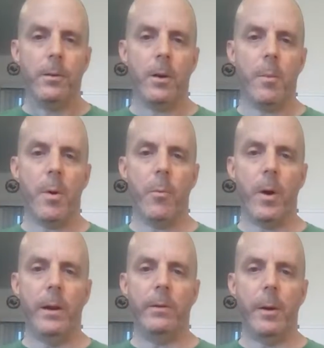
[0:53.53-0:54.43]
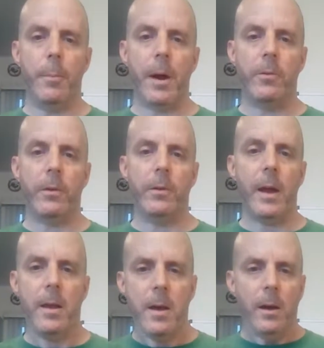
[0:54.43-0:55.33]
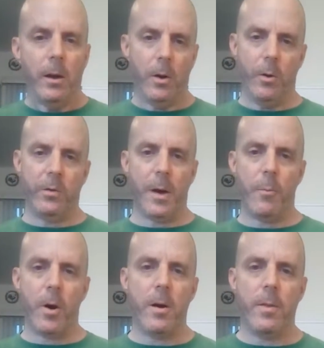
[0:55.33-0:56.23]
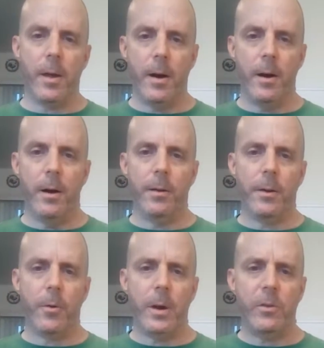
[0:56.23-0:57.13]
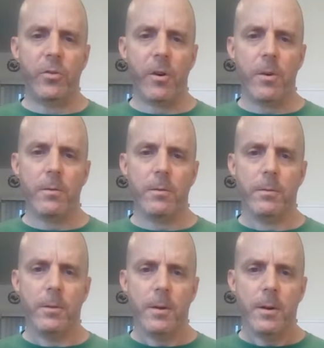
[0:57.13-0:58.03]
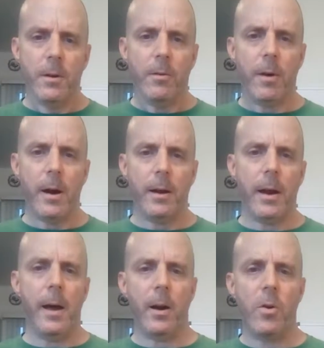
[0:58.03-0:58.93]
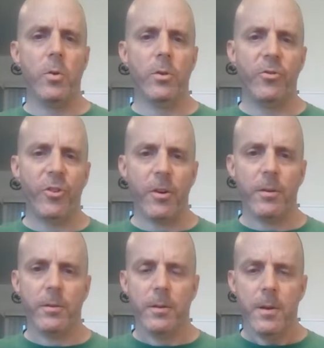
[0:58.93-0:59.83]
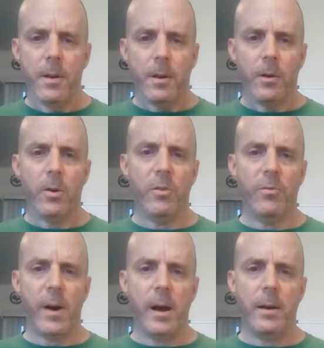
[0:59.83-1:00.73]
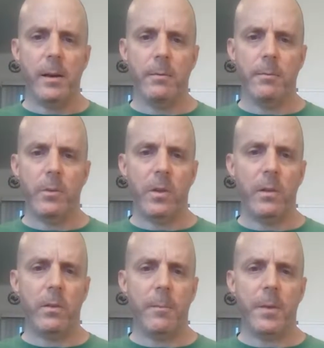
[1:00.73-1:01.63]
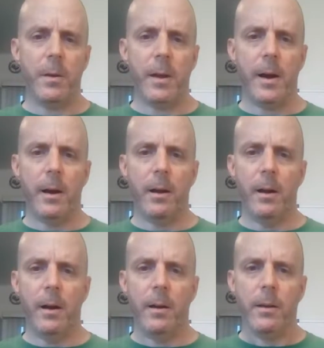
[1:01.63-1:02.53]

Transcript: to commemorate St. Patrick's Day. Notice I'm wearing the green shirt, right? Had a cooler shirt, couldn't find it. Said something like